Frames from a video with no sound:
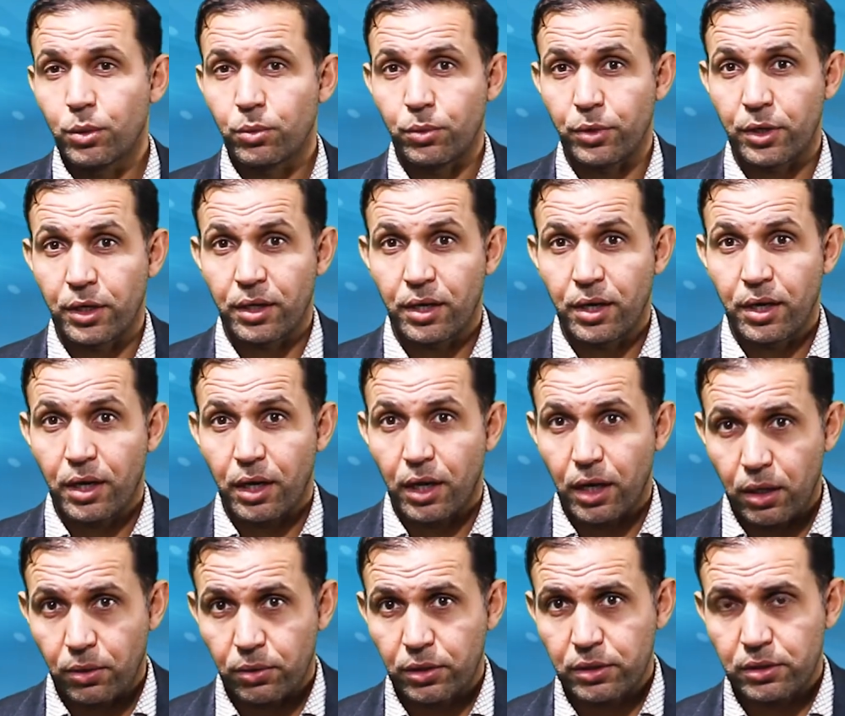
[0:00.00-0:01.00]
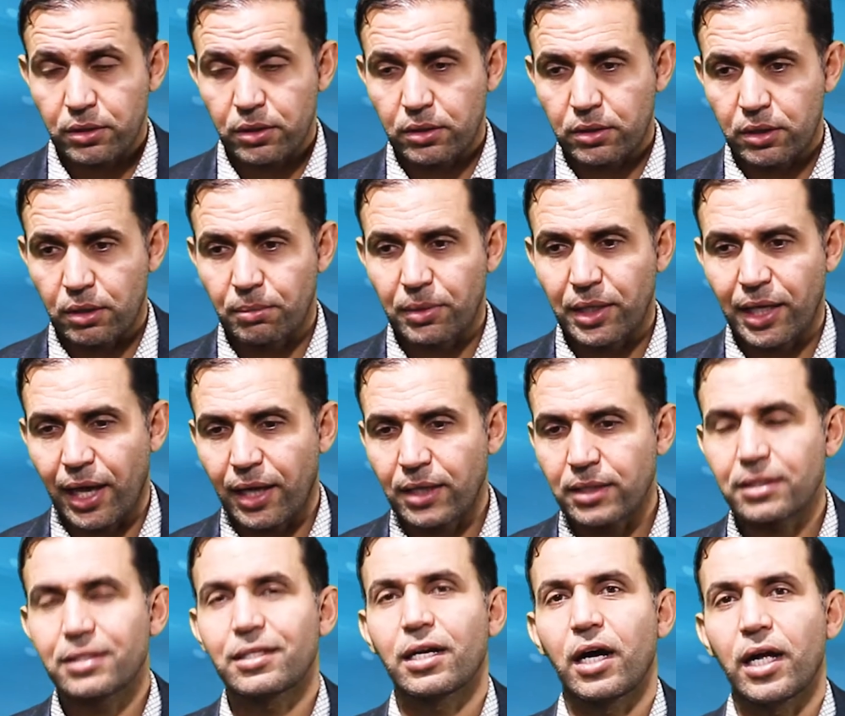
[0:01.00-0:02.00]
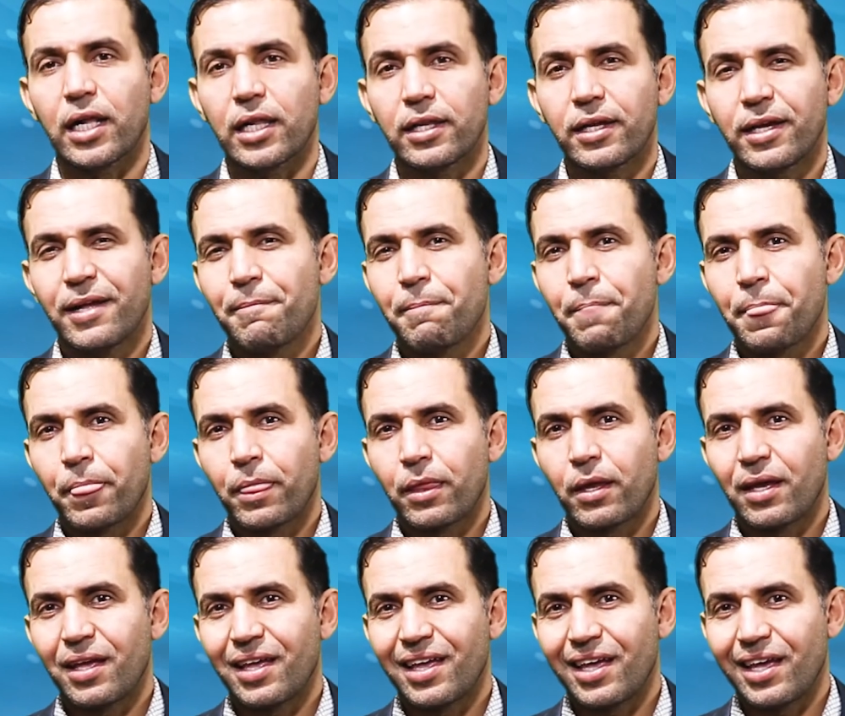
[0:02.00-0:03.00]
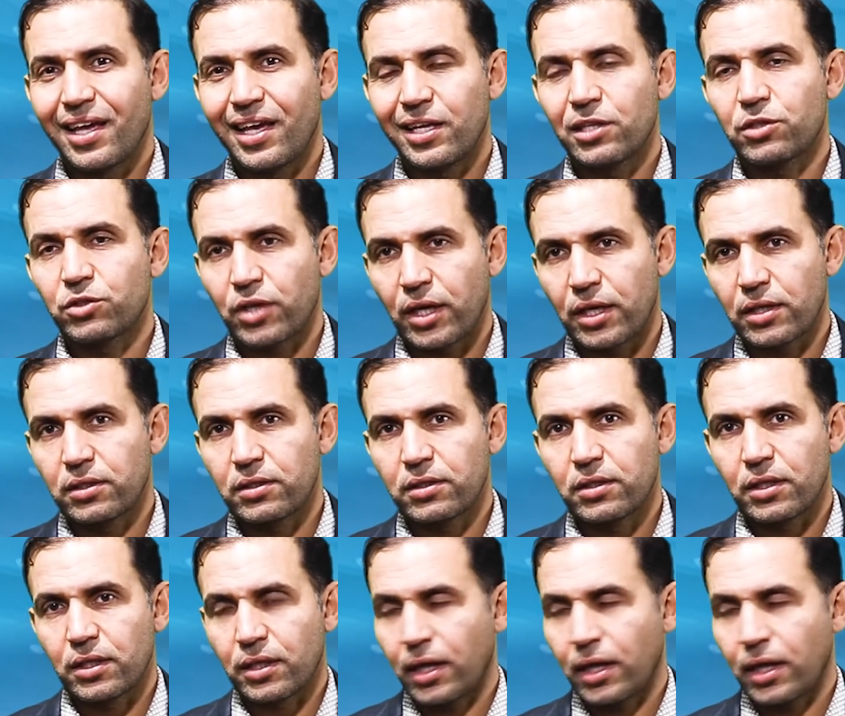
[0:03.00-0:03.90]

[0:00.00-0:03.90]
Where our system can install heat trace